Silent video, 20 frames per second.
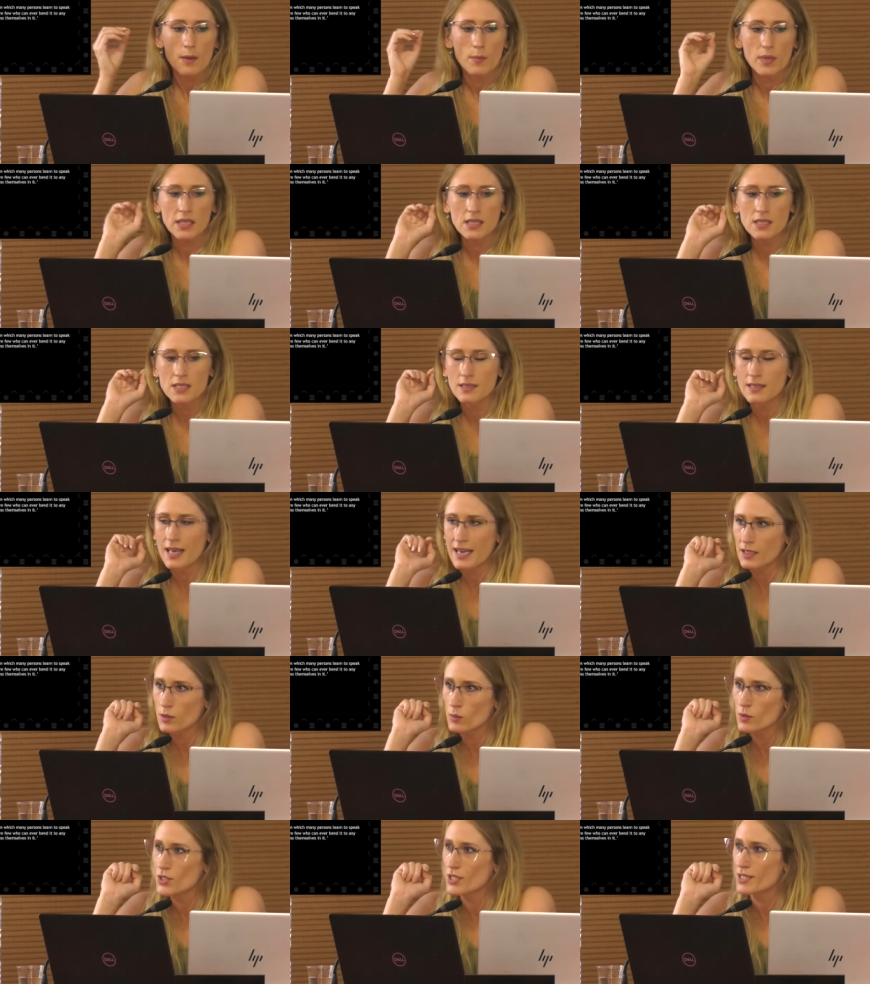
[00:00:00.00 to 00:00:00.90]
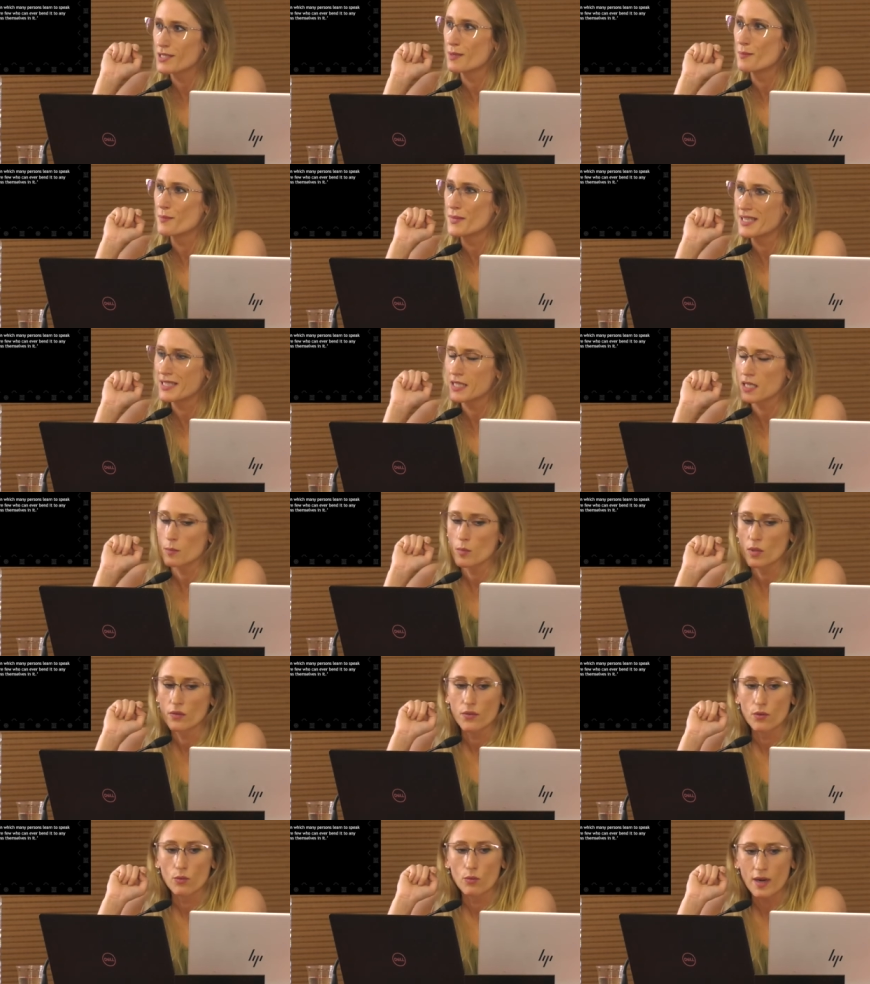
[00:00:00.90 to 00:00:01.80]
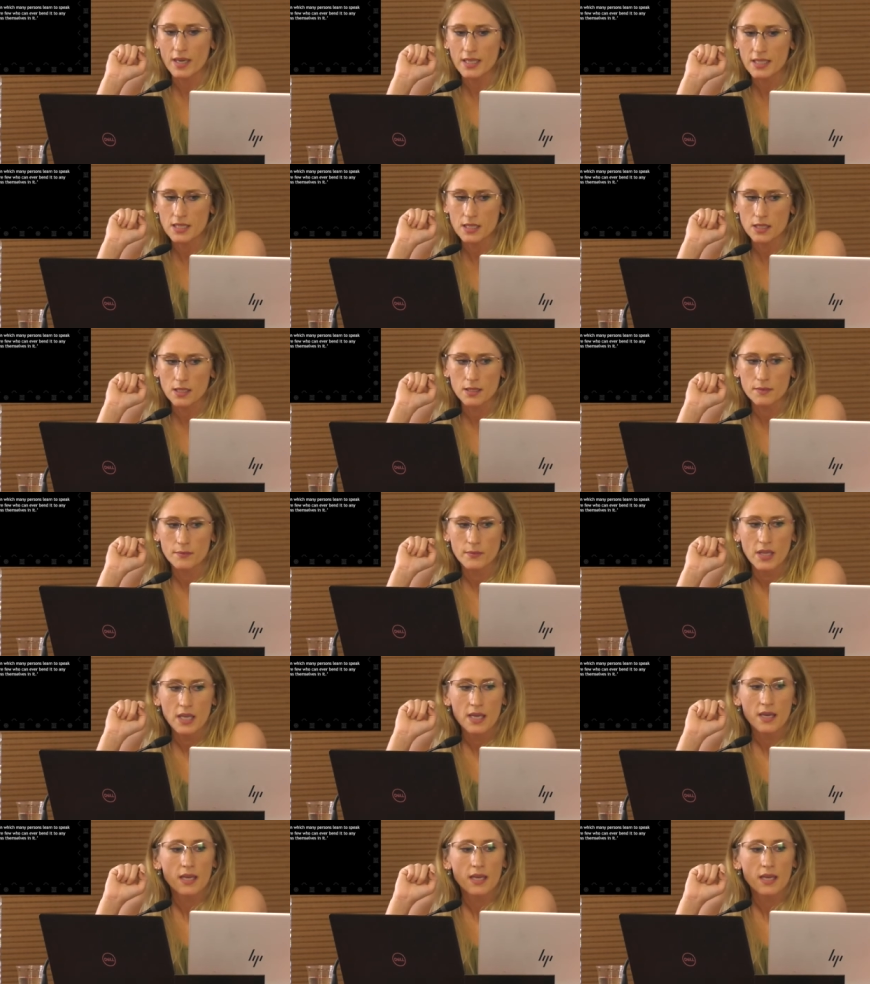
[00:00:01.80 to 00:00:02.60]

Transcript: And because language is the medium of the writer,